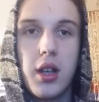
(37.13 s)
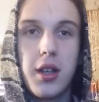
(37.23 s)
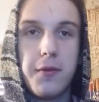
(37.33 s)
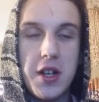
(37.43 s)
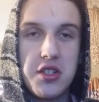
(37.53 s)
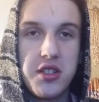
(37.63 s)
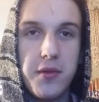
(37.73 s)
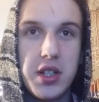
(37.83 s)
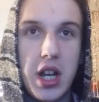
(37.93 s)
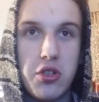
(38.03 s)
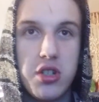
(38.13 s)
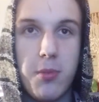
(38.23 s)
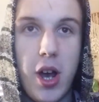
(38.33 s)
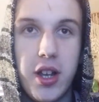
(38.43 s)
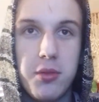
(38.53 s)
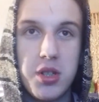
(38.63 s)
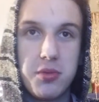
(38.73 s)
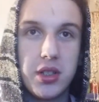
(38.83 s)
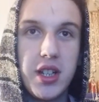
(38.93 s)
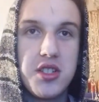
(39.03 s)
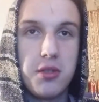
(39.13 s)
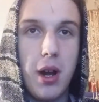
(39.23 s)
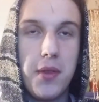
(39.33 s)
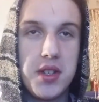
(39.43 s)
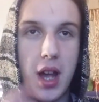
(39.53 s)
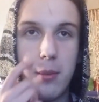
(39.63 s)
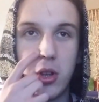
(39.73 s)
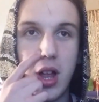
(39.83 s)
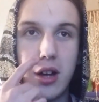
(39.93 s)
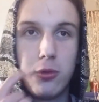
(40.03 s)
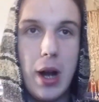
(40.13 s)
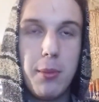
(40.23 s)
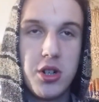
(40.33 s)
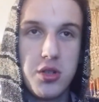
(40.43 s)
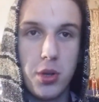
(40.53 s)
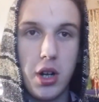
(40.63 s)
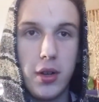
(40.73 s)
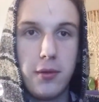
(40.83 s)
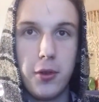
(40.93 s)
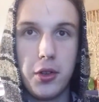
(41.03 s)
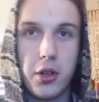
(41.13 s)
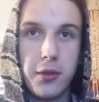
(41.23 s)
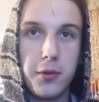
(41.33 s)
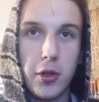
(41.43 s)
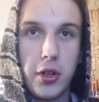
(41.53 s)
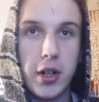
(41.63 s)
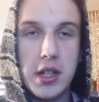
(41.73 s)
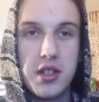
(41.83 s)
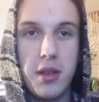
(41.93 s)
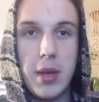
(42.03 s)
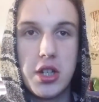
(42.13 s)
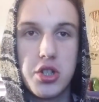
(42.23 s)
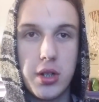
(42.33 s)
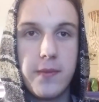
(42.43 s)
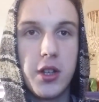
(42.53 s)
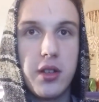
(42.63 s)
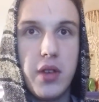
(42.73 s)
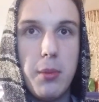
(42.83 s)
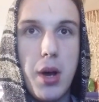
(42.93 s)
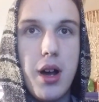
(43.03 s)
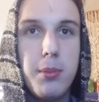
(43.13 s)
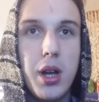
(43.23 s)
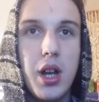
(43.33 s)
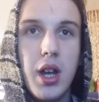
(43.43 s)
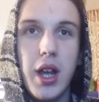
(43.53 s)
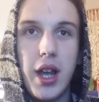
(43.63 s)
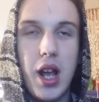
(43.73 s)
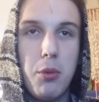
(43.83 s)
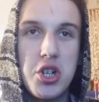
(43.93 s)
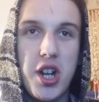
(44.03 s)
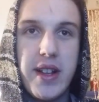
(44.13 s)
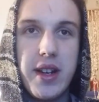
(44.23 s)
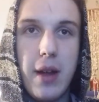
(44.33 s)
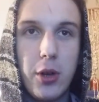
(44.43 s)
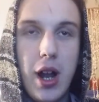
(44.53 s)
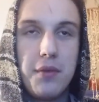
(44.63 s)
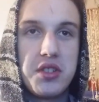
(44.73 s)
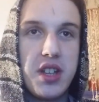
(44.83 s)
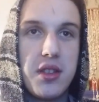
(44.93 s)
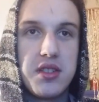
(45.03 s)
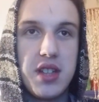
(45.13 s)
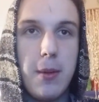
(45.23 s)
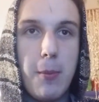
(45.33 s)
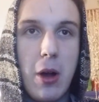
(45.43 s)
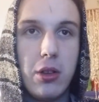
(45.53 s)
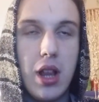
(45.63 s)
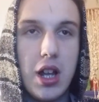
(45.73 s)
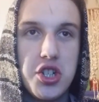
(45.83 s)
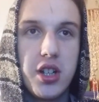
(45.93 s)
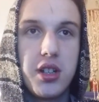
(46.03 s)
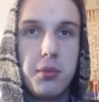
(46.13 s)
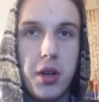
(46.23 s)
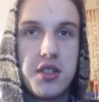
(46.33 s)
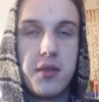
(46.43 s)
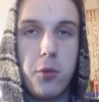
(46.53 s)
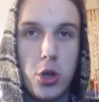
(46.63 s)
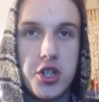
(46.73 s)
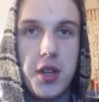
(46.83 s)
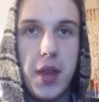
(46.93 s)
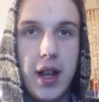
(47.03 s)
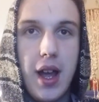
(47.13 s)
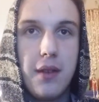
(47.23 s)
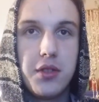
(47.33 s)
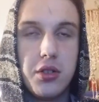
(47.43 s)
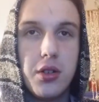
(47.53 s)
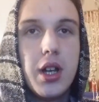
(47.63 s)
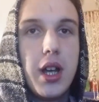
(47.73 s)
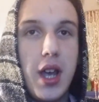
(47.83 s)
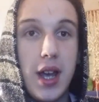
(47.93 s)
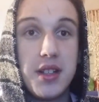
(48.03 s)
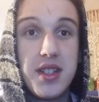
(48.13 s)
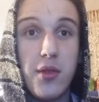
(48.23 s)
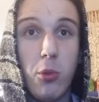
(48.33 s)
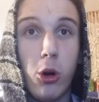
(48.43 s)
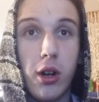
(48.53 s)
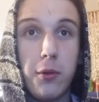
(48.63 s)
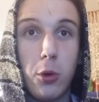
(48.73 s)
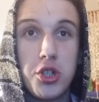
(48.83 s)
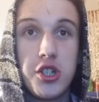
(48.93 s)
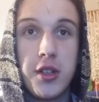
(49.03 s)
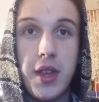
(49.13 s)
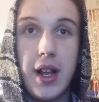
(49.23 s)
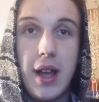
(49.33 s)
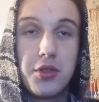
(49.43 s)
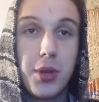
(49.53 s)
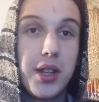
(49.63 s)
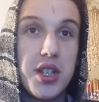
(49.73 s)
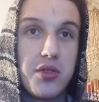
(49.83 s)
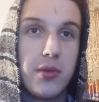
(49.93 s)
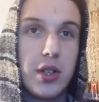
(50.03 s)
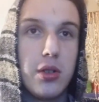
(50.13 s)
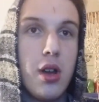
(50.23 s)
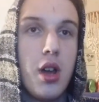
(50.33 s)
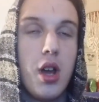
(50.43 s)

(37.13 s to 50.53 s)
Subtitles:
Confessions of a Dangerous Mind was released around the time a lot of rappers were going further and further into the mainstream field of hip hop, and I wish I didn't ever have to say the same about Logic, but it's unfortunate that I have to, and it's even more unfortunate that I have to write this review.